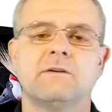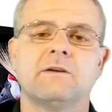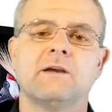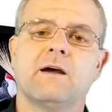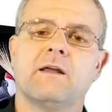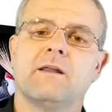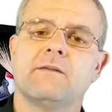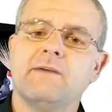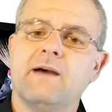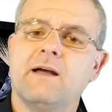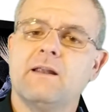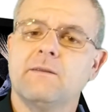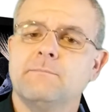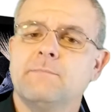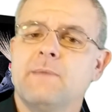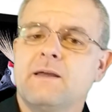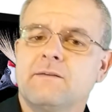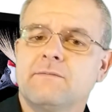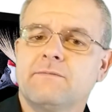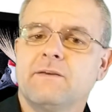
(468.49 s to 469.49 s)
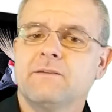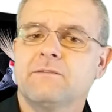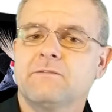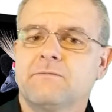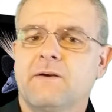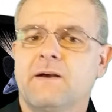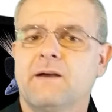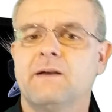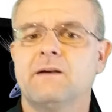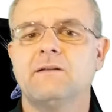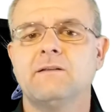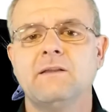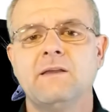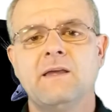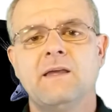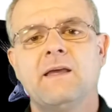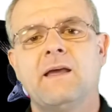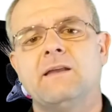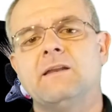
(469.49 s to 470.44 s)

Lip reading: you got a valid manifest file,